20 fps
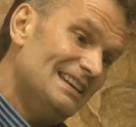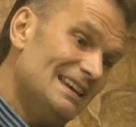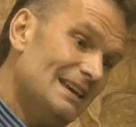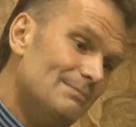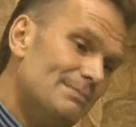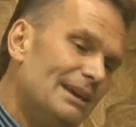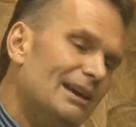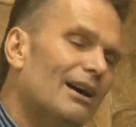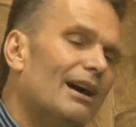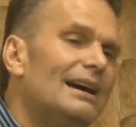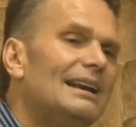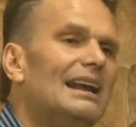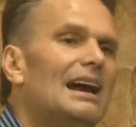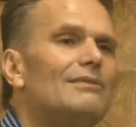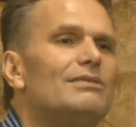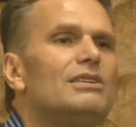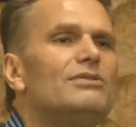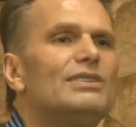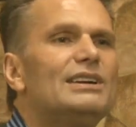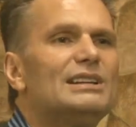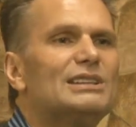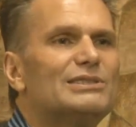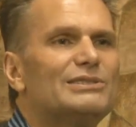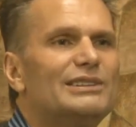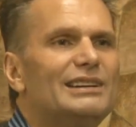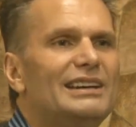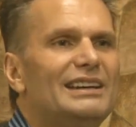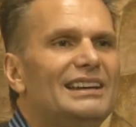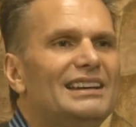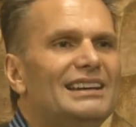Behind every
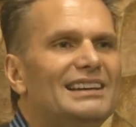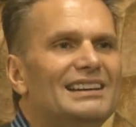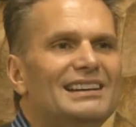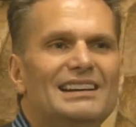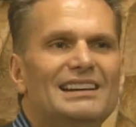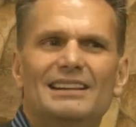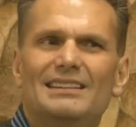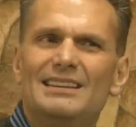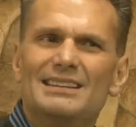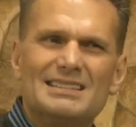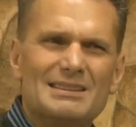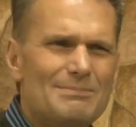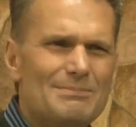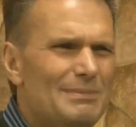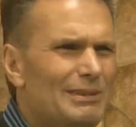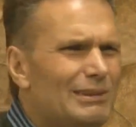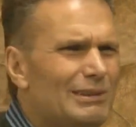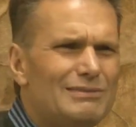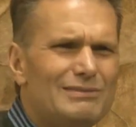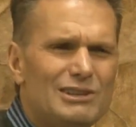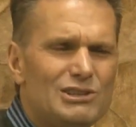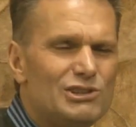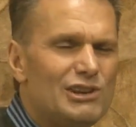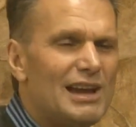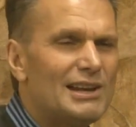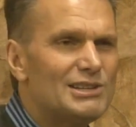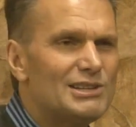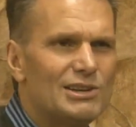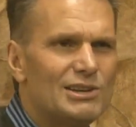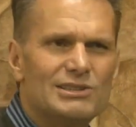victory, there's a million
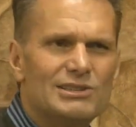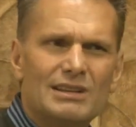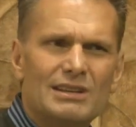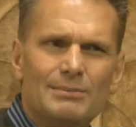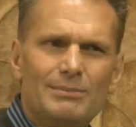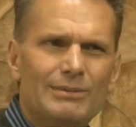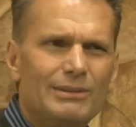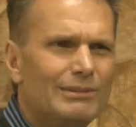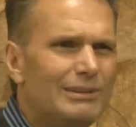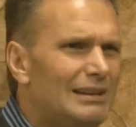rejections and a million